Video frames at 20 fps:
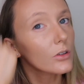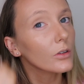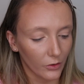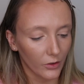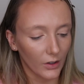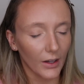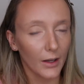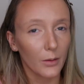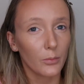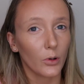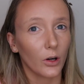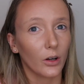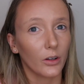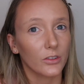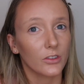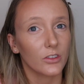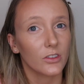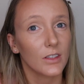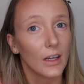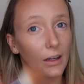I feel like
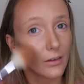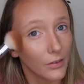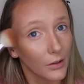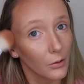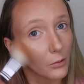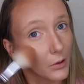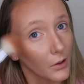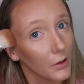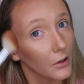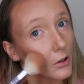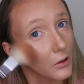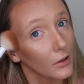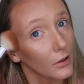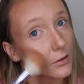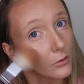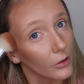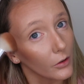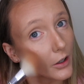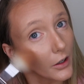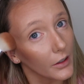bronzer is definitely one I couldn't
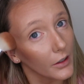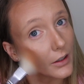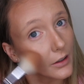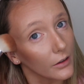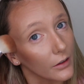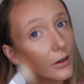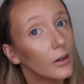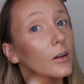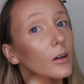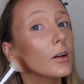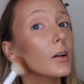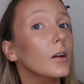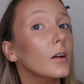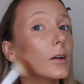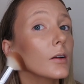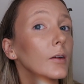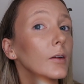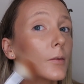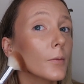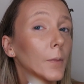live without either.
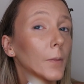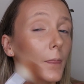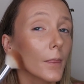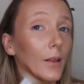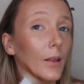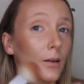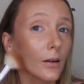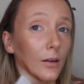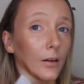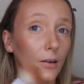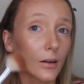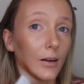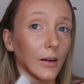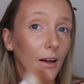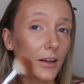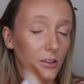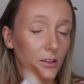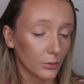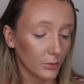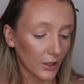
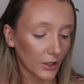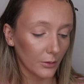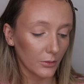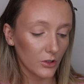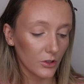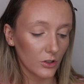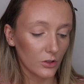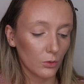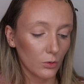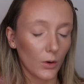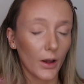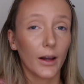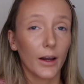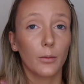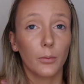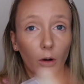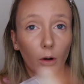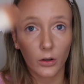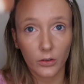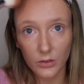I sometimes just wear
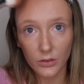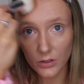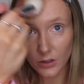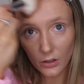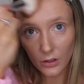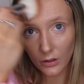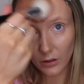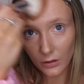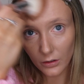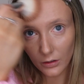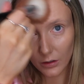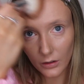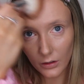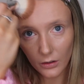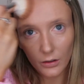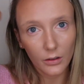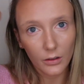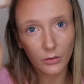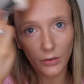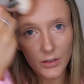bronzer
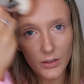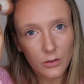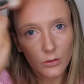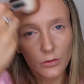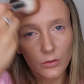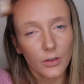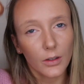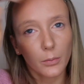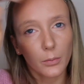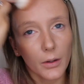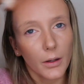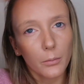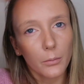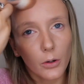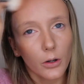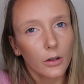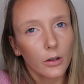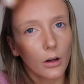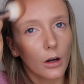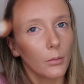if I don't feel like
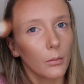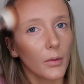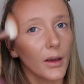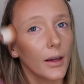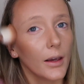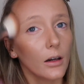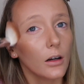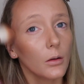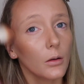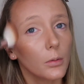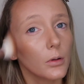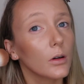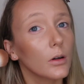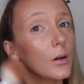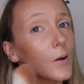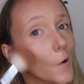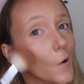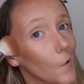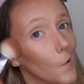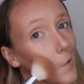putting on makeup.
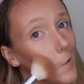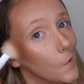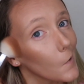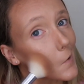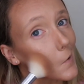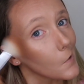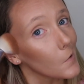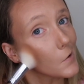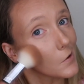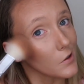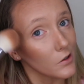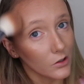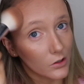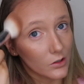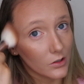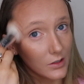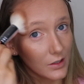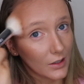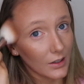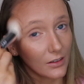
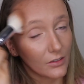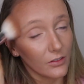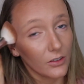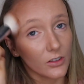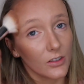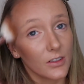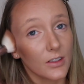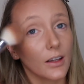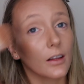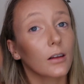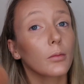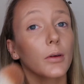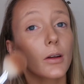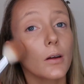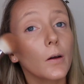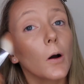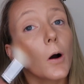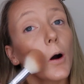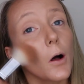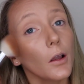Just to give your skin a bit
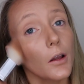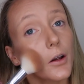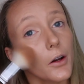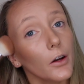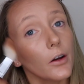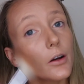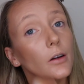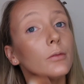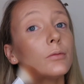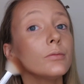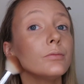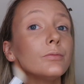of colour.